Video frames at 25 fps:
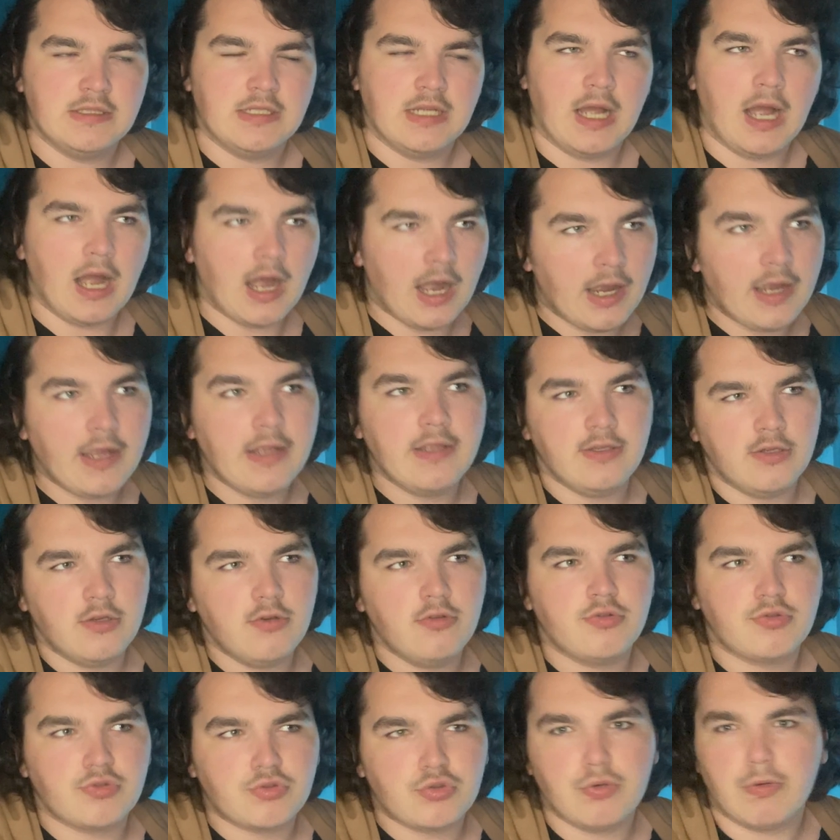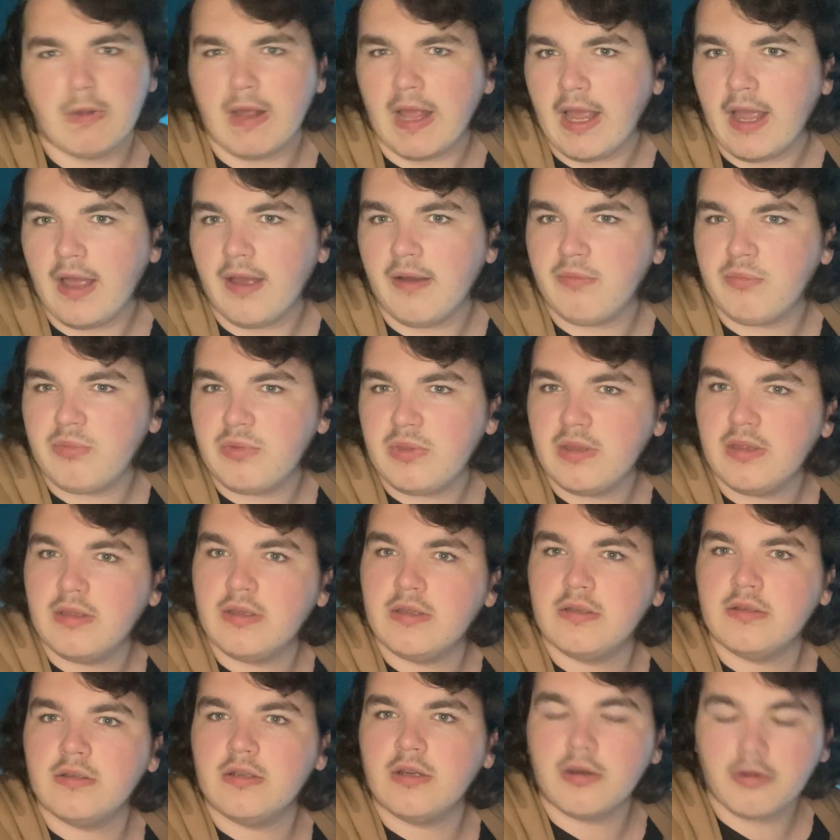I used to have
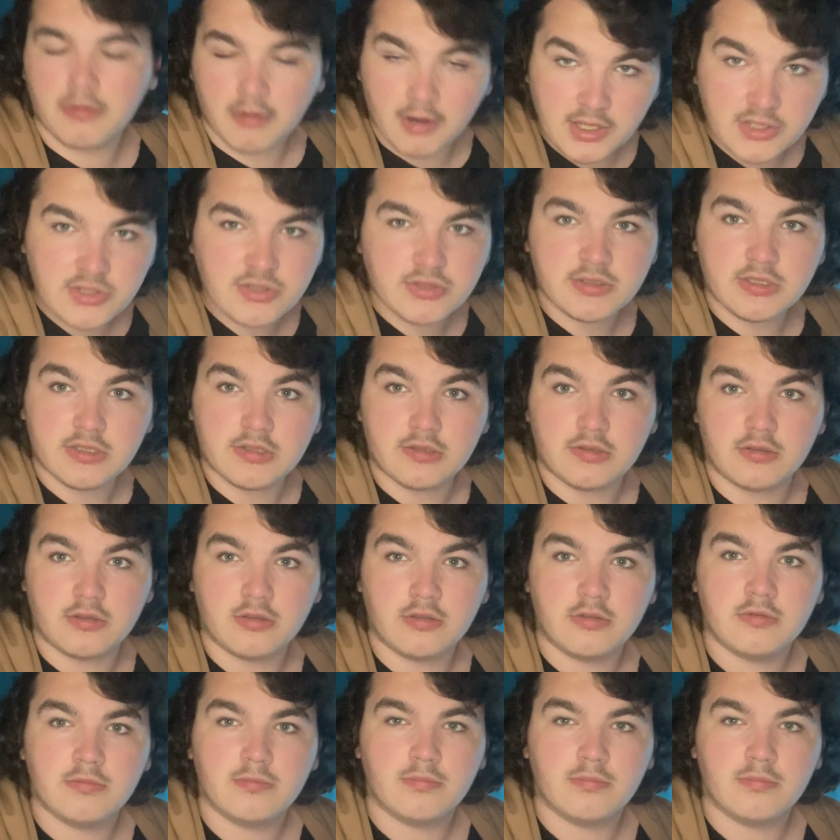the original